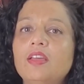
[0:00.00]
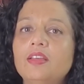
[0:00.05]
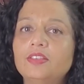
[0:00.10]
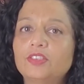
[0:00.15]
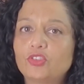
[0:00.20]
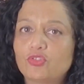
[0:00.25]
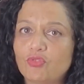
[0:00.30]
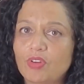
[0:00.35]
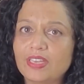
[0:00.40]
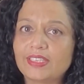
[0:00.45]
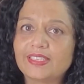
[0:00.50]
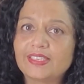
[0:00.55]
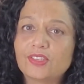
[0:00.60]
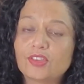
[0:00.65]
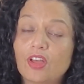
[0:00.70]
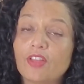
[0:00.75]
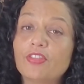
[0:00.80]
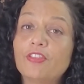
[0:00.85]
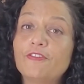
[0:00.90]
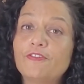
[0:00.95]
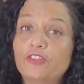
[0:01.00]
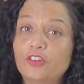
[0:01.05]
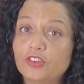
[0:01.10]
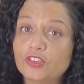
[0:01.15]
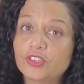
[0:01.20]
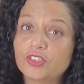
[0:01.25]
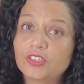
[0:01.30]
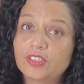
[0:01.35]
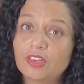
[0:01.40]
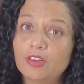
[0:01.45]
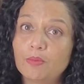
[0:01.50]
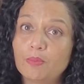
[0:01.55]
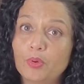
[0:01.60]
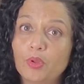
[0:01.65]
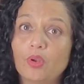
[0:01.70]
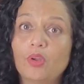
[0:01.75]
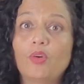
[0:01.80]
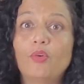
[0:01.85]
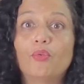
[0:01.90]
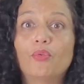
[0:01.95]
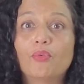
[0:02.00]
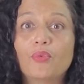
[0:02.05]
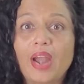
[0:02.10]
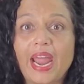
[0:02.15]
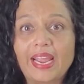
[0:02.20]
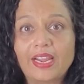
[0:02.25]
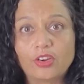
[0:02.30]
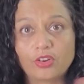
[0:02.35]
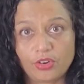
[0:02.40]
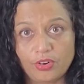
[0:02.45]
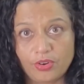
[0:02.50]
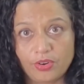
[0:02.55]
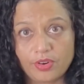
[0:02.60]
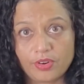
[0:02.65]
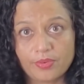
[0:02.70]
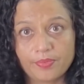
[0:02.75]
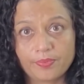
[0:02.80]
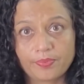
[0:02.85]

Stress is on the first syllable. Record.